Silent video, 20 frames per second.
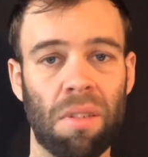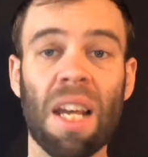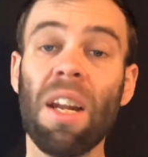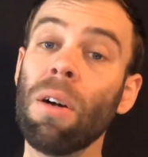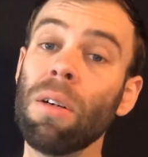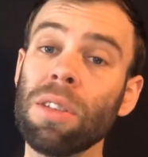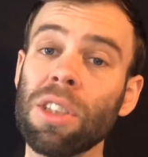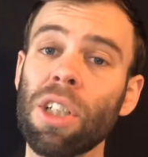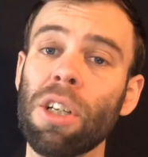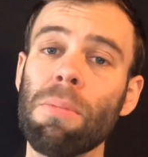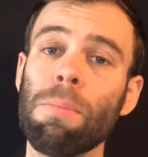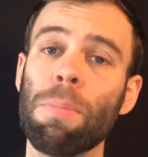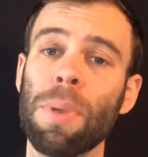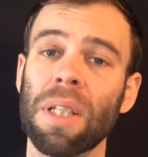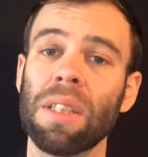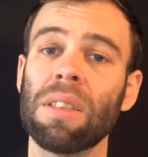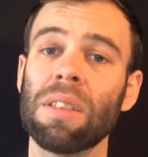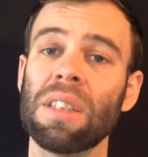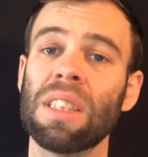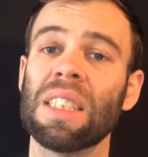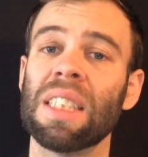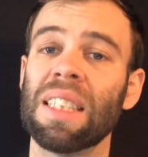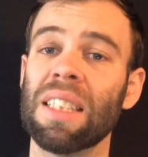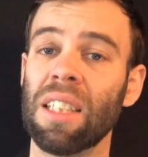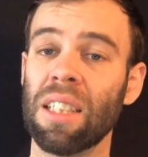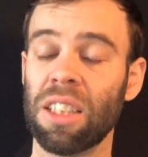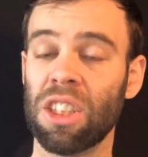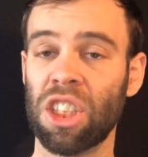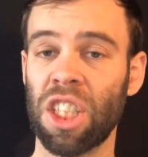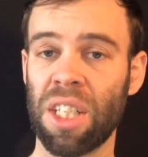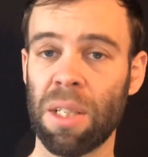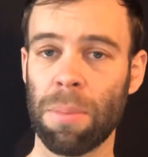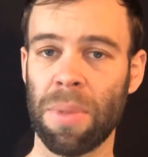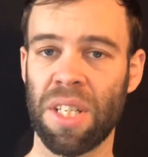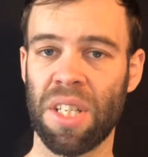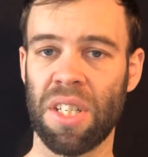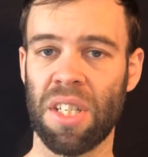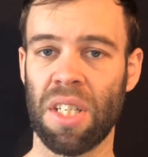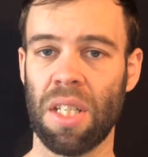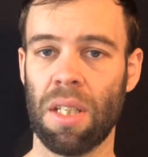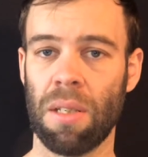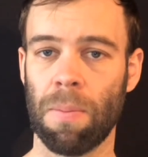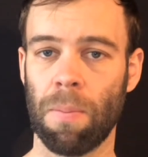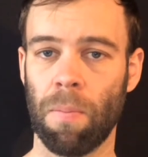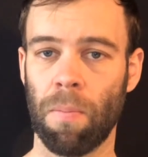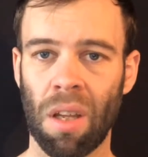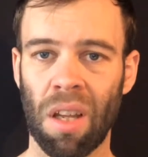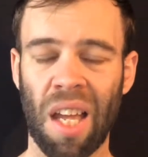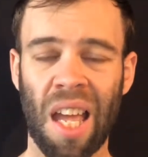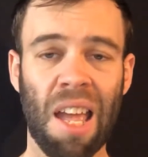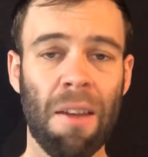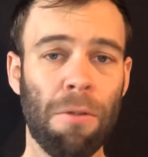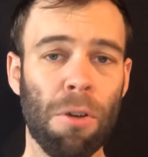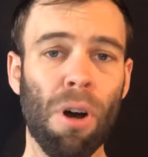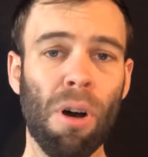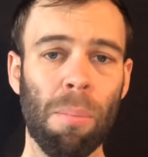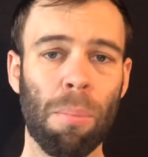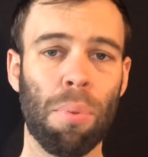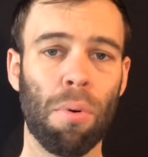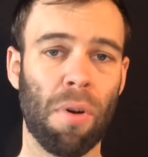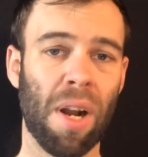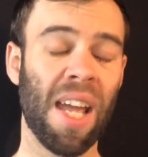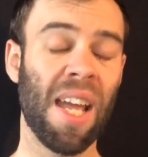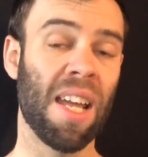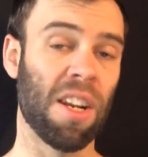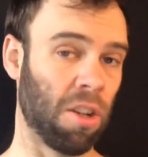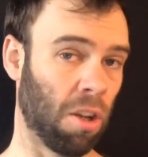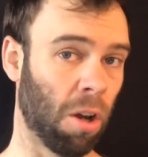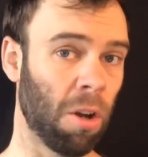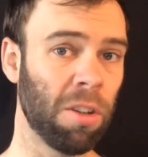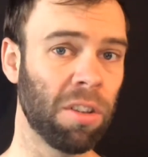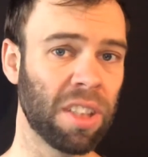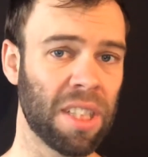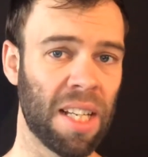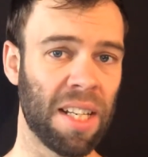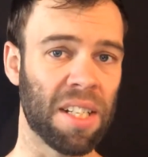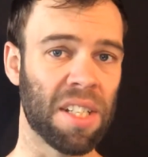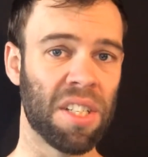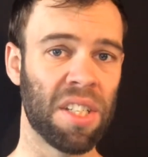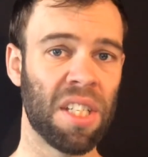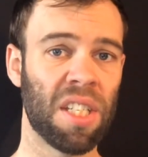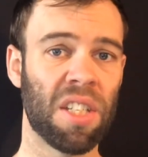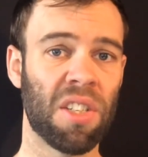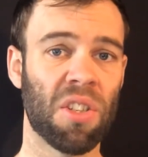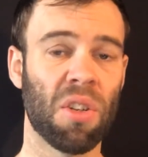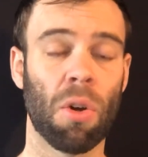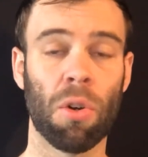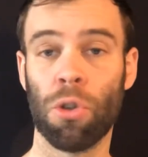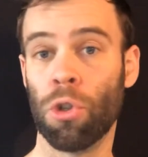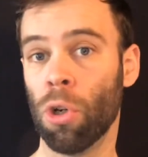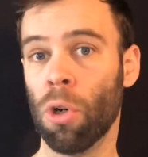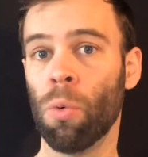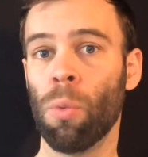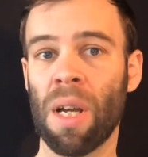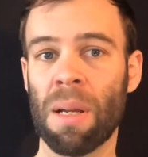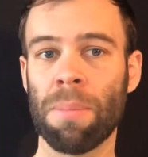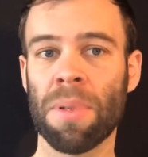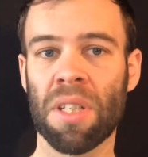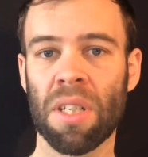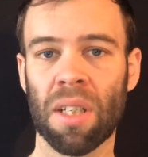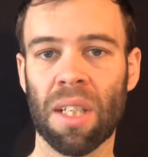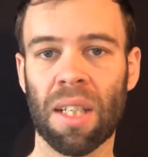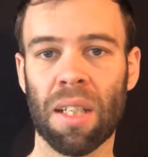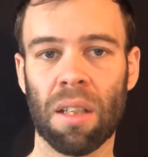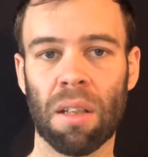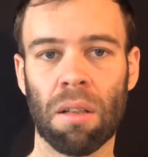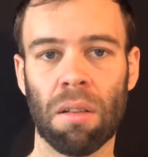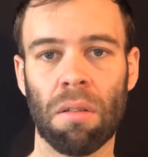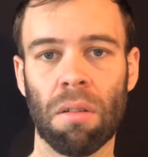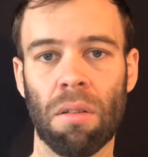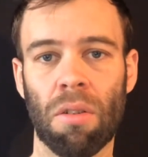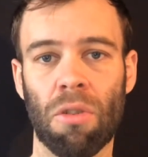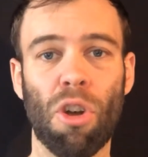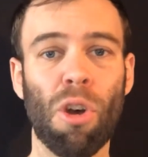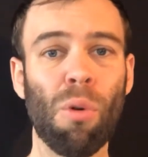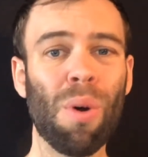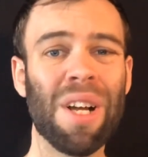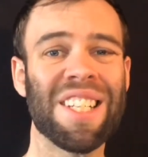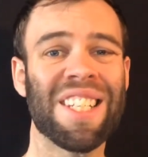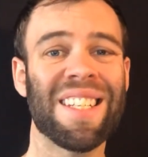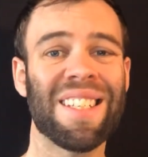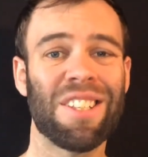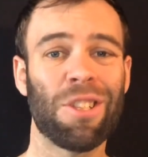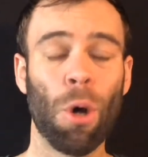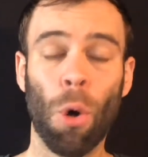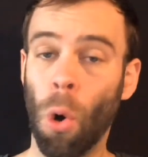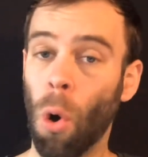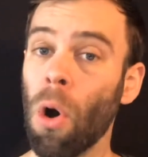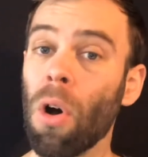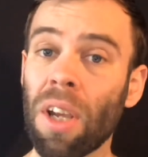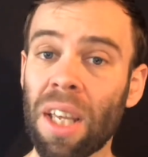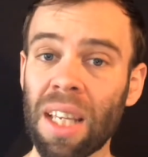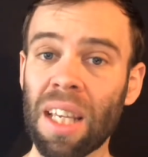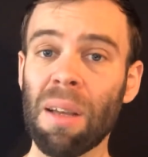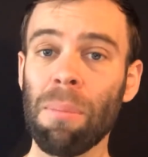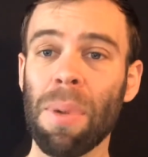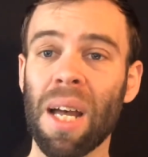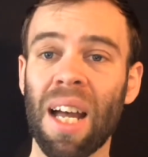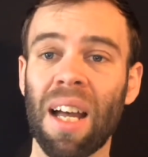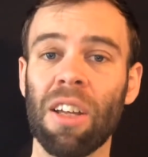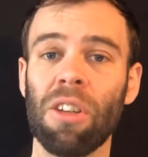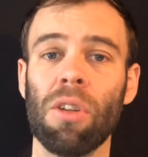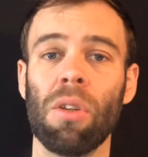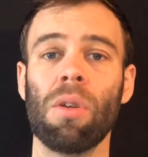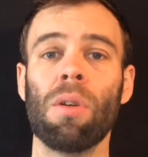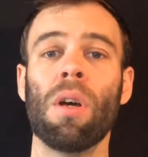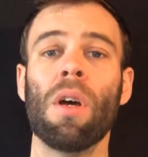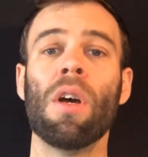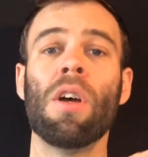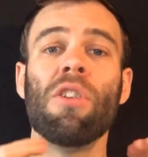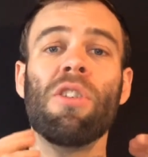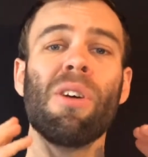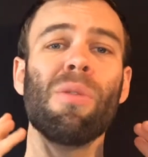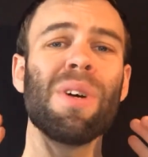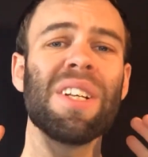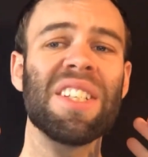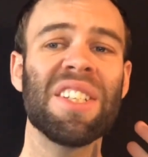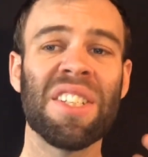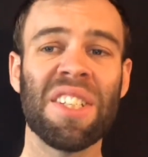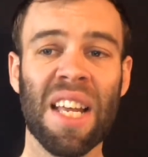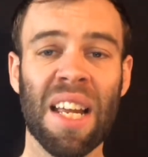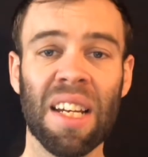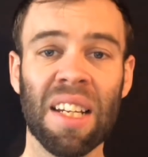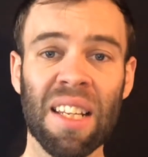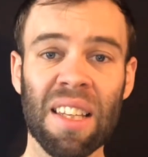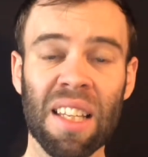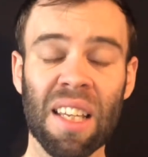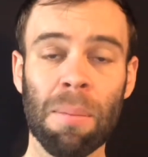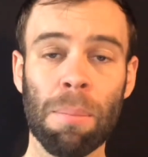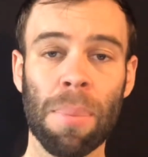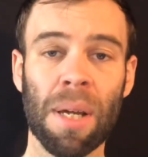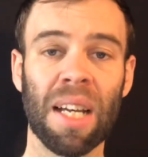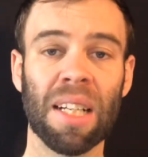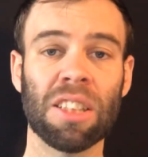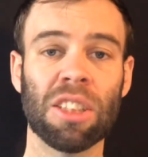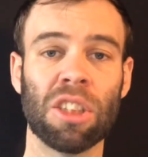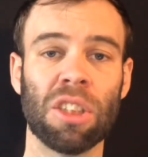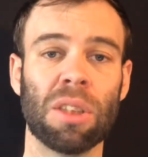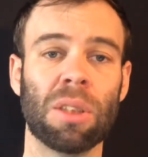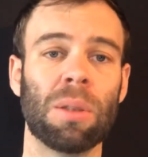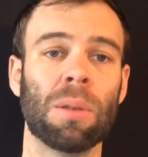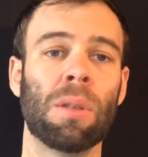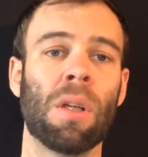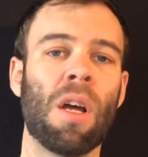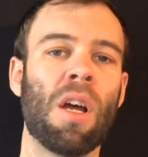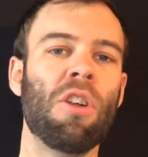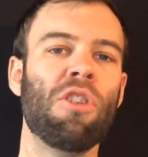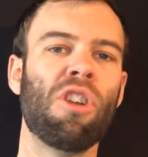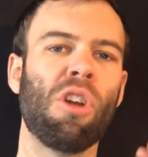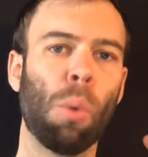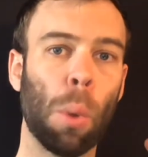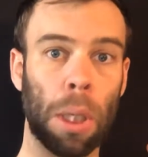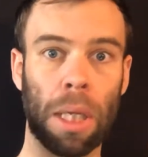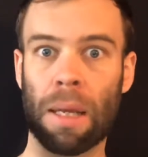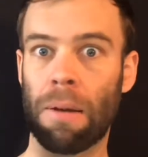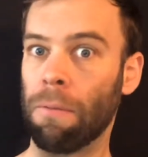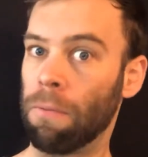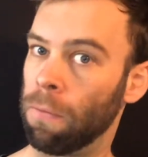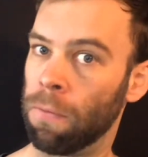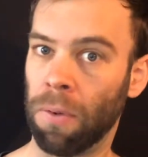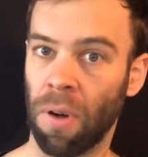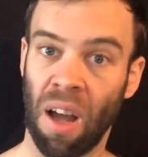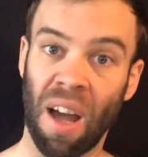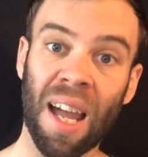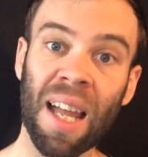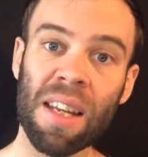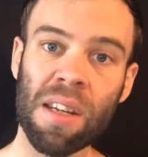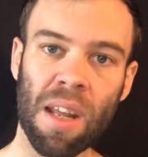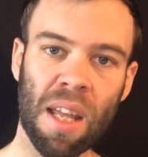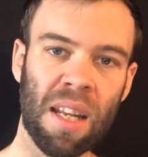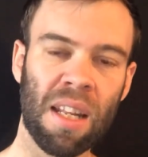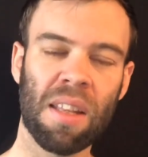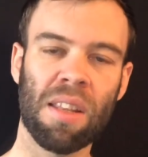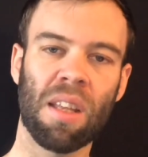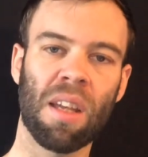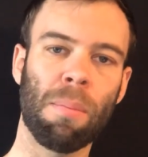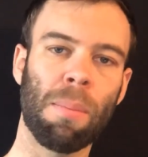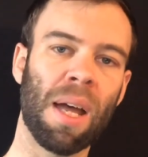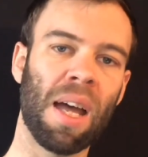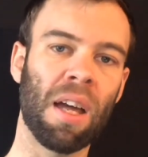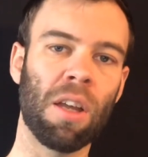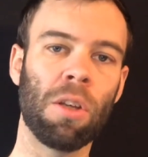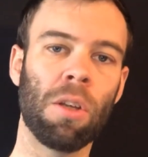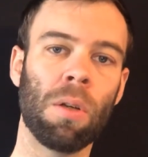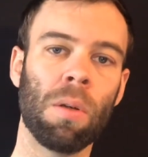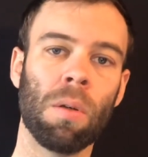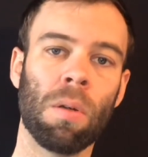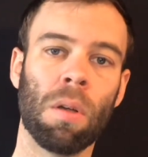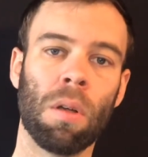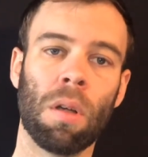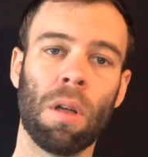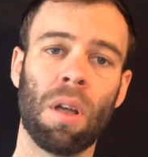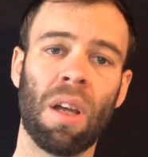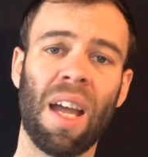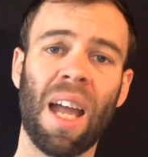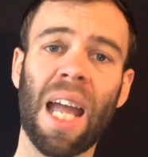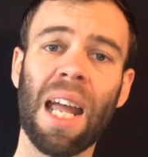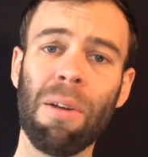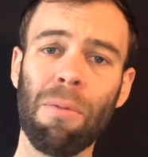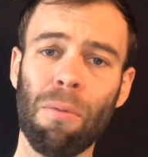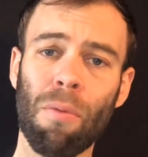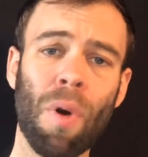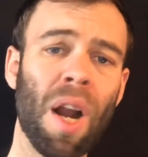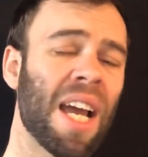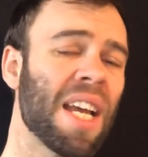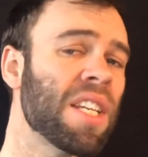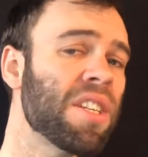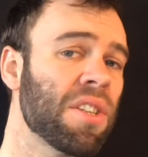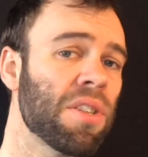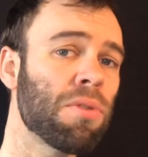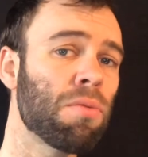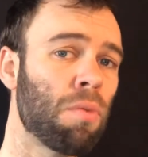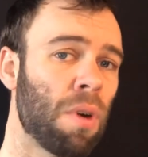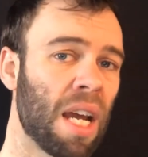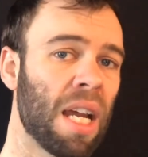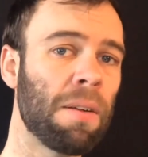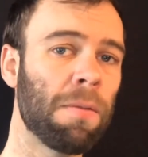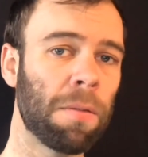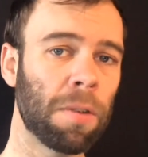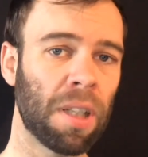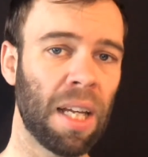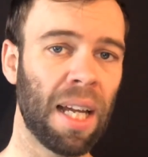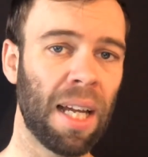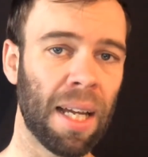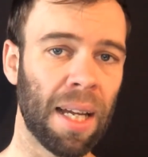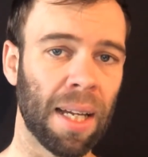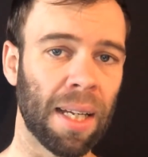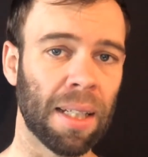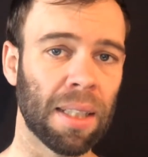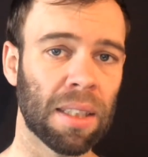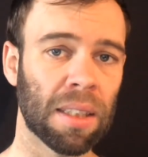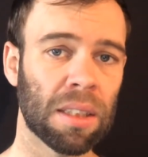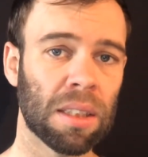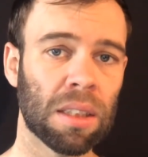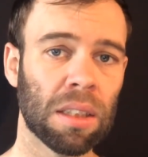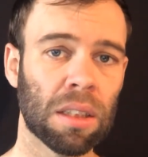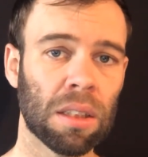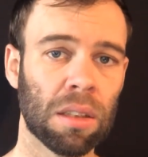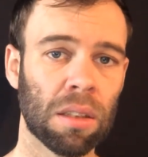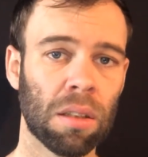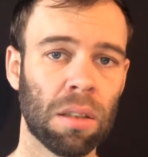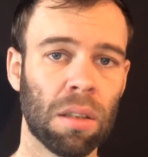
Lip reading: It also builds legitimacy. If your brand only exists on your website, no one's talking about you, no one said anything about you, no one can find anything about you, it raises red flags.